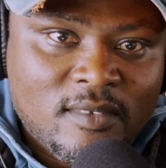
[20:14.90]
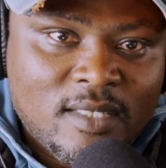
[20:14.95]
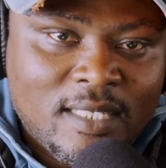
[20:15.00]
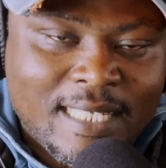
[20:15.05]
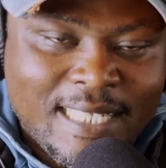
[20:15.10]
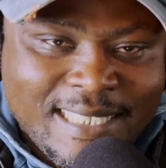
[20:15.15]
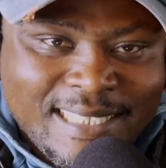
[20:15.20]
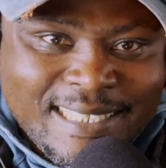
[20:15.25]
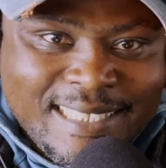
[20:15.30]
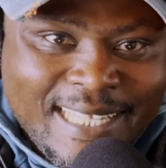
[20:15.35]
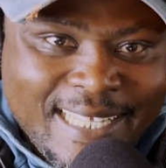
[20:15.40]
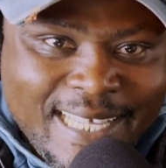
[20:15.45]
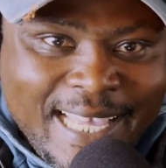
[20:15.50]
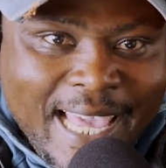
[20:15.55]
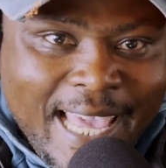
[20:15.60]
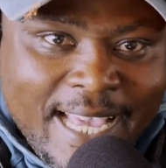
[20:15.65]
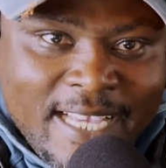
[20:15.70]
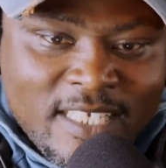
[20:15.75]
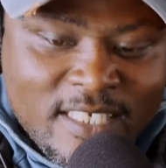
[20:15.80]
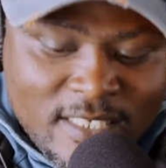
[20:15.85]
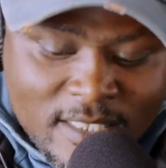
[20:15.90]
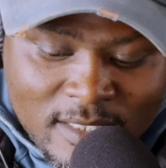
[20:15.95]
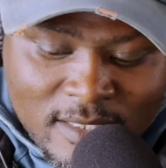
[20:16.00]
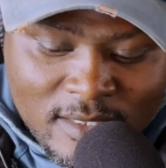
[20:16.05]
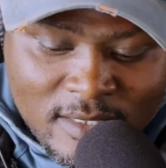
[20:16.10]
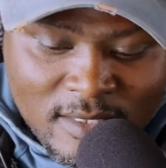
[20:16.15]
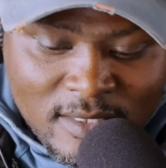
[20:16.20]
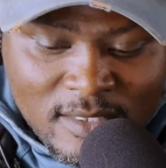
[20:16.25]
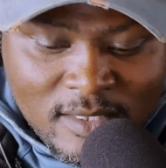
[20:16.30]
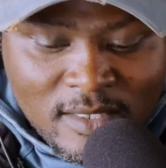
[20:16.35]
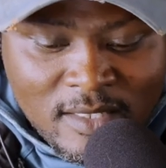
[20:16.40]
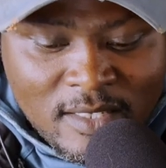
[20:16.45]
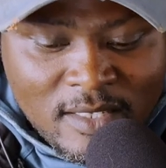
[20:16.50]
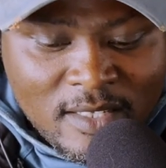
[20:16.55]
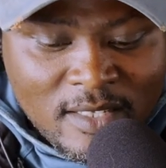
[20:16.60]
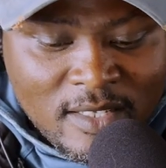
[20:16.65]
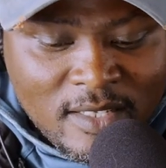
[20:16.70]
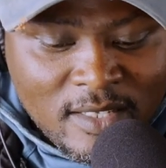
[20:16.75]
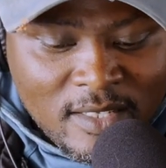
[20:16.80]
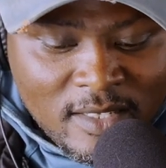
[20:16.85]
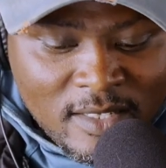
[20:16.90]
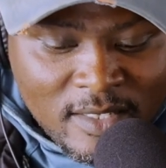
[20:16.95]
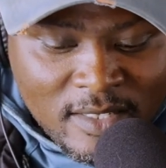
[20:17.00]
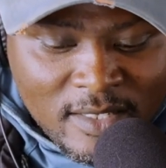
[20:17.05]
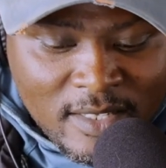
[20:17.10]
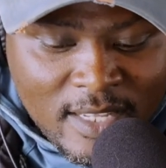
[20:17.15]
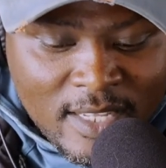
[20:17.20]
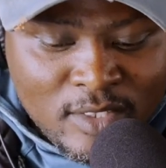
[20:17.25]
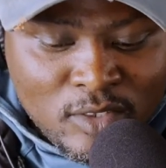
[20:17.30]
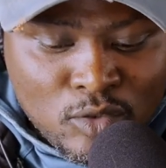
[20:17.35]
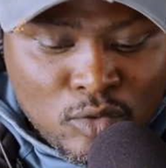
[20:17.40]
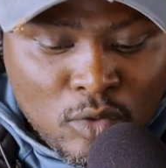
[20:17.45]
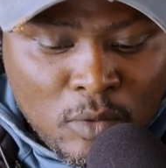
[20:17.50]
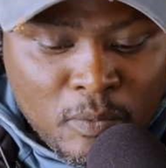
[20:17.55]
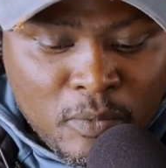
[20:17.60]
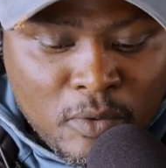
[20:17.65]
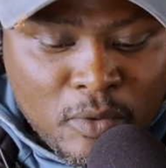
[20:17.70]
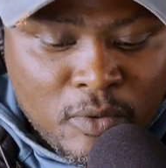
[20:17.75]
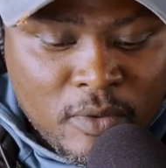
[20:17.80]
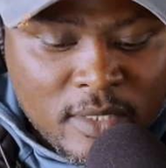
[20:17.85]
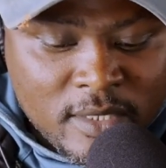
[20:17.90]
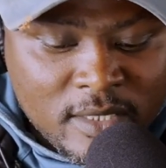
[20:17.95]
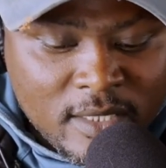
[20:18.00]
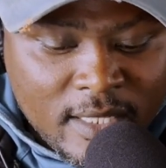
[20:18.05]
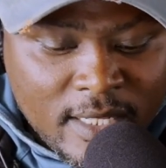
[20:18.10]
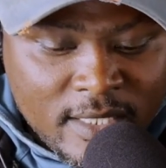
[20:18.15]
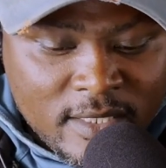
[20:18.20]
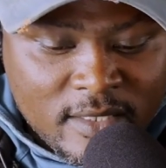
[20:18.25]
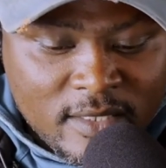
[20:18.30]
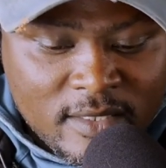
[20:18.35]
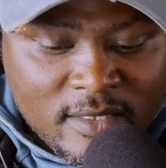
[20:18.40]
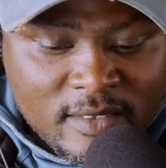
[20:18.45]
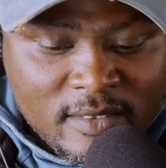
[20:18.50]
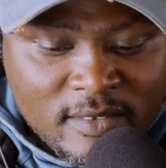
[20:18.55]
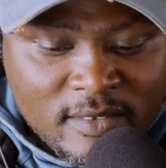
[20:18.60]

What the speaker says: Let's take action and stop procrastination.